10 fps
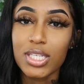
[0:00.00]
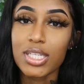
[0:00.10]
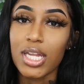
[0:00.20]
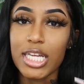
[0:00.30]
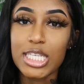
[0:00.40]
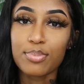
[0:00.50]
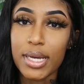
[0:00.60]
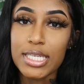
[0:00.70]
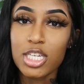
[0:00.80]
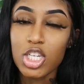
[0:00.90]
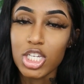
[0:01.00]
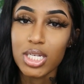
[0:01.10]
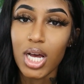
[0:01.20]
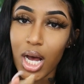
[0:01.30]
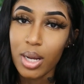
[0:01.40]
just to like spice
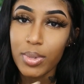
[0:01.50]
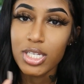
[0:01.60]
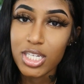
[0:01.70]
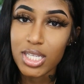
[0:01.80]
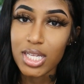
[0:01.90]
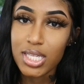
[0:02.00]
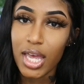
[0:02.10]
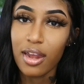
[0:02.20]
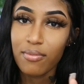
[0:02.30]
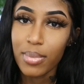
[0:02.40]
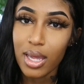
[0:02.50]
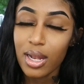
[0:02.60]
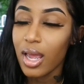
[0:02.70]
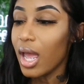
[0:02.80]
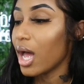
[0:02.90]
shit up just a tad bit.